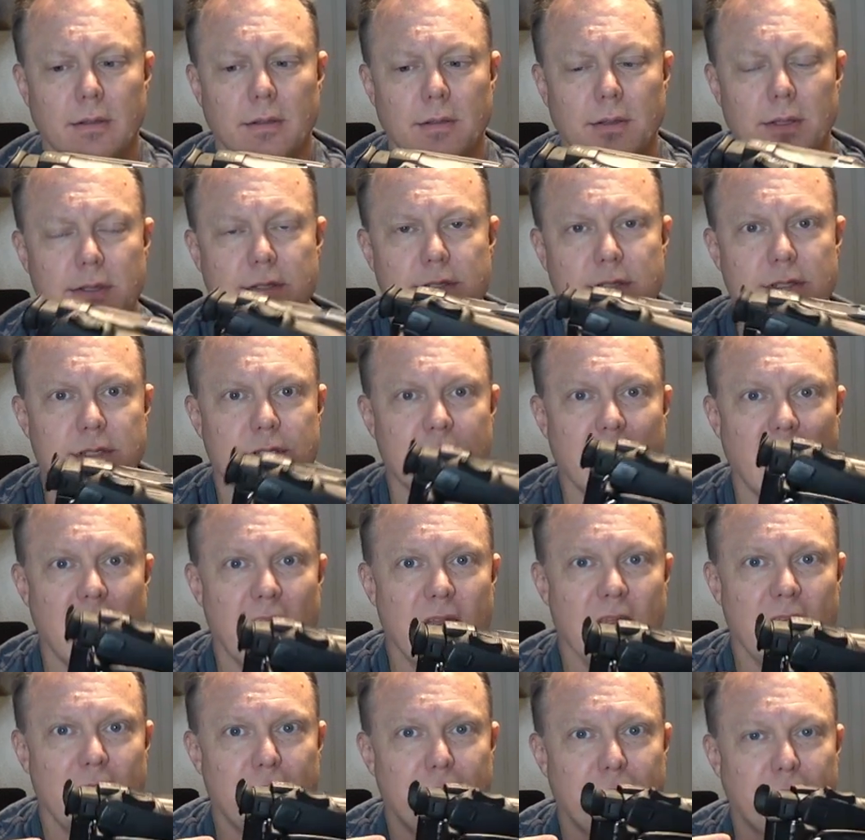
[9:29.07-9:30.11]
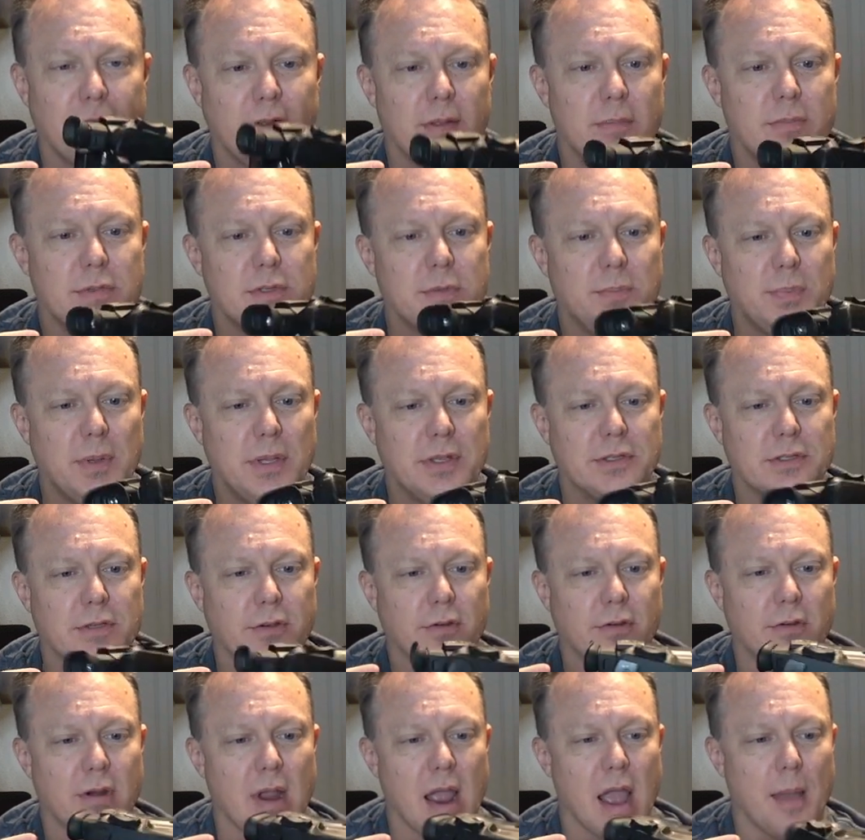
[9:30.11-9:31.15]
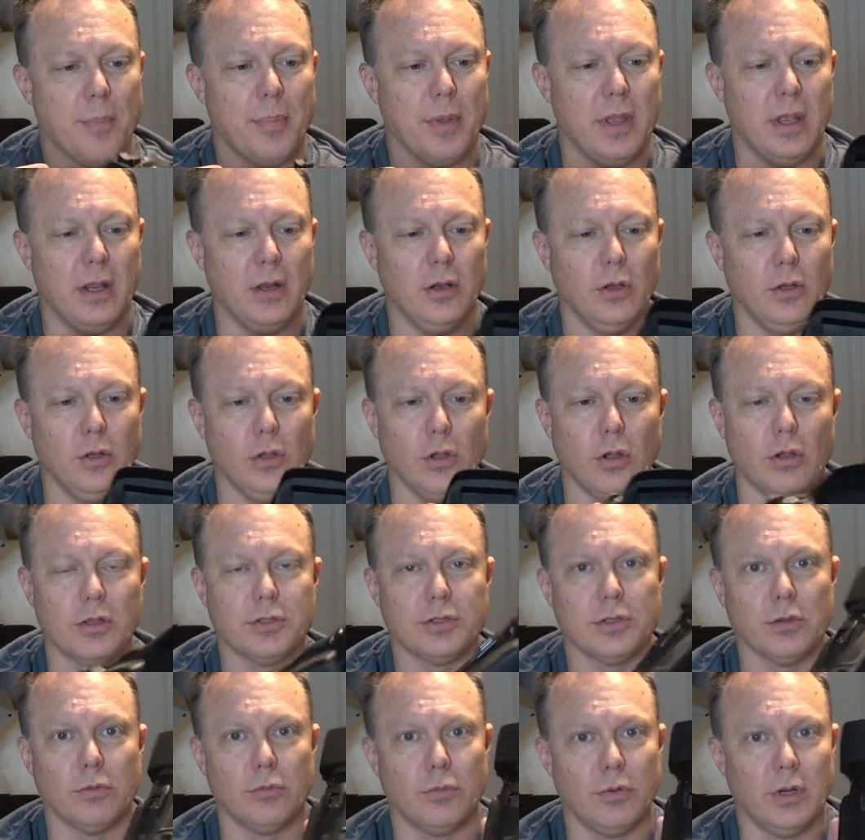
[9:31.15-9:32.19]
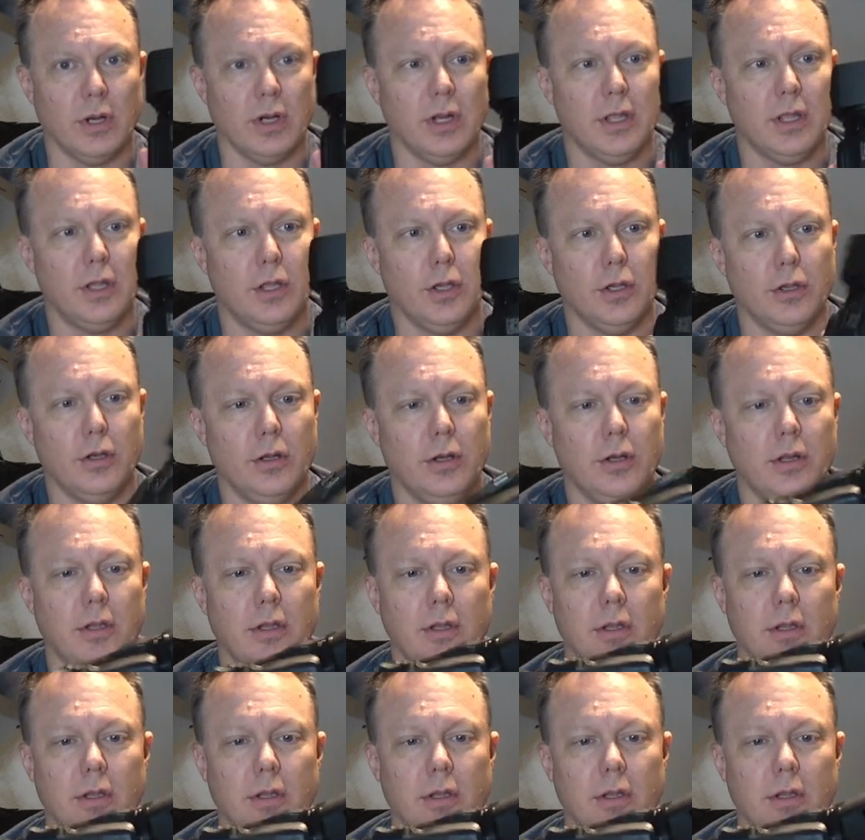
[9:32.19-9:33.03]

a flimsy piece of crap. It looks really good.